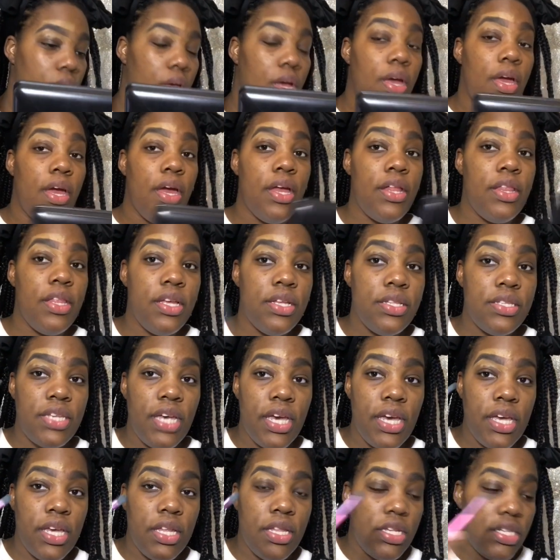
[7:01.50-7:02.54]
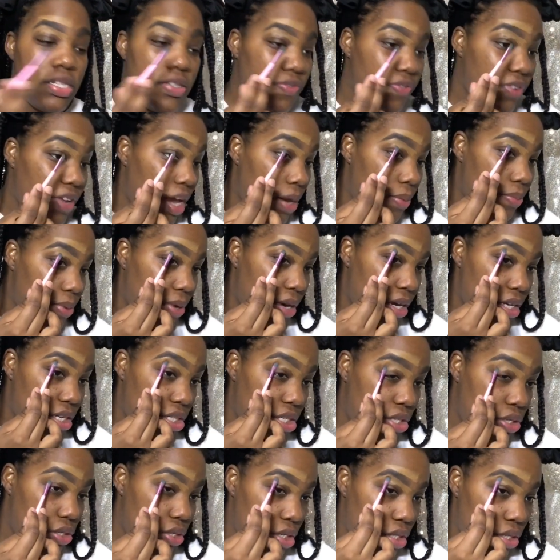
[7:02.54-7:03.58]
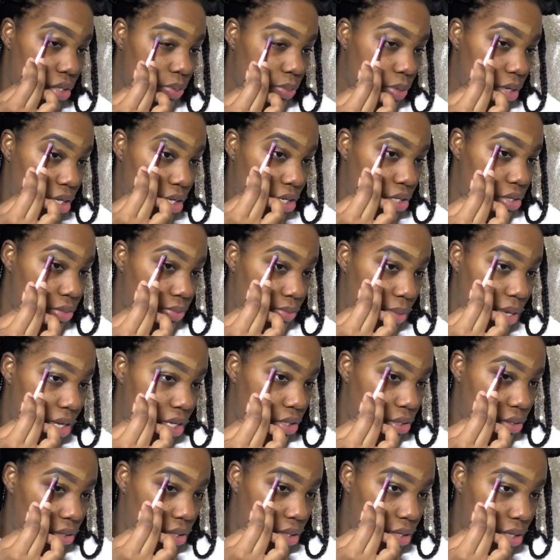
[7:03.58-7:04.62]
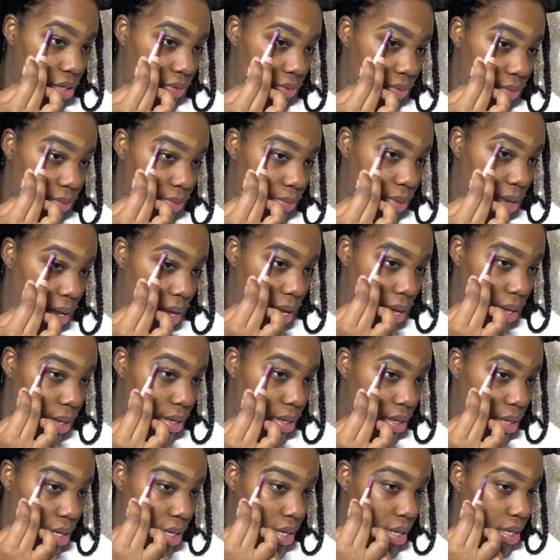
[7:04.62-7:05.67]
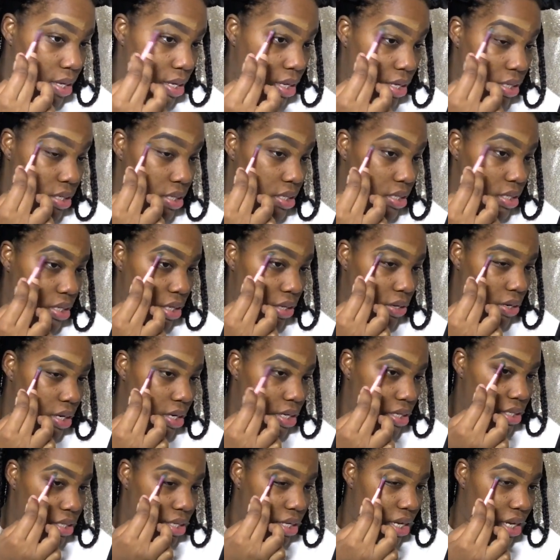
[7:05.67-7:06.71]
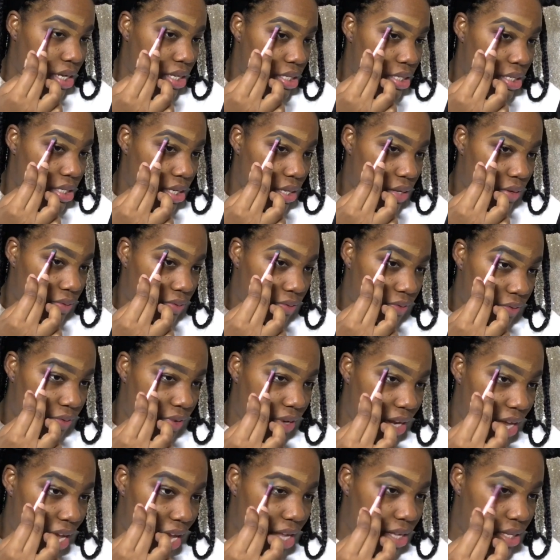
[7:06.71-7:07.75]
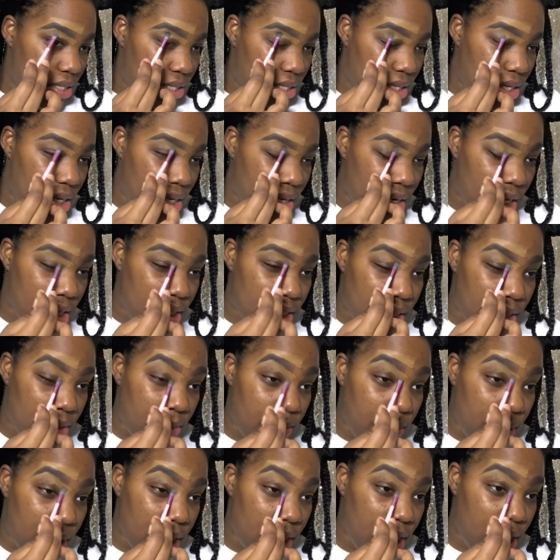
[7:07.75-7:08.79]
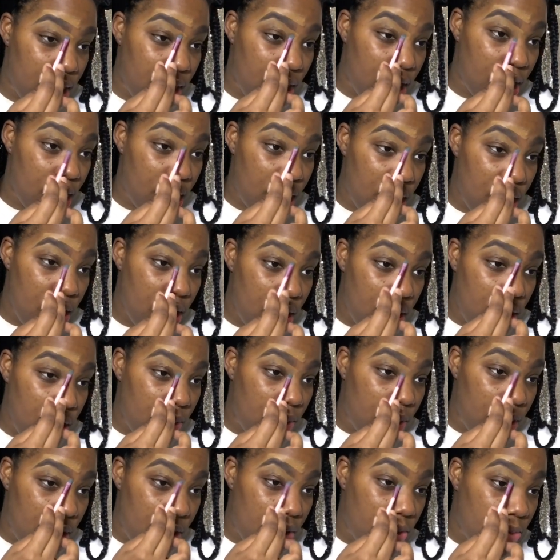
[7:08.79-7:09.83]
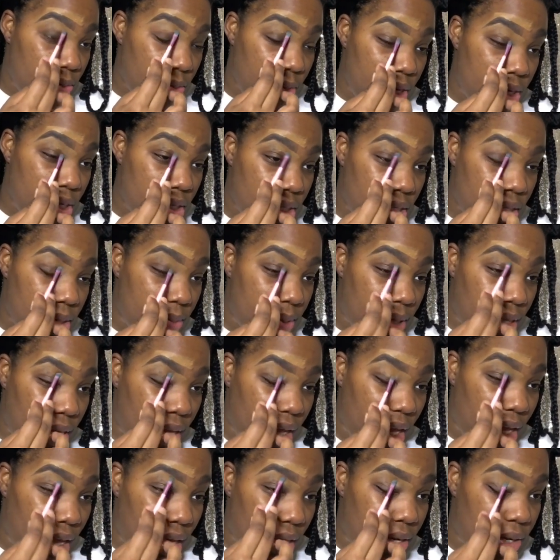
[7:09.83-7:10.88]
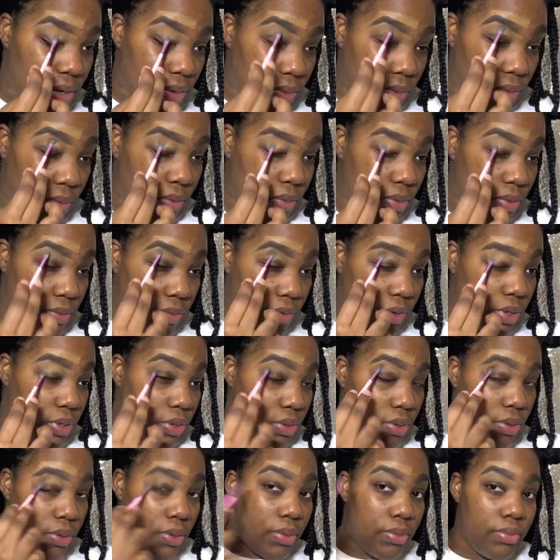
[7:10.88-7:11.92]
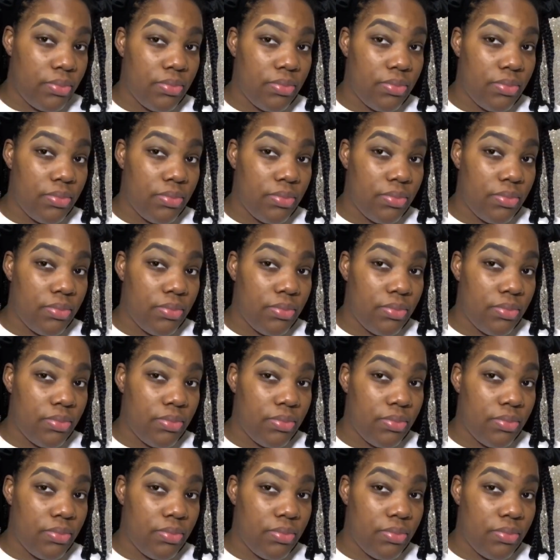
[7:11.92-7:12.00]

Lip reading: And then taking this flat brush, you just want to make sure the concealer is nice and flat and nice and blended. We don't want it to be like real,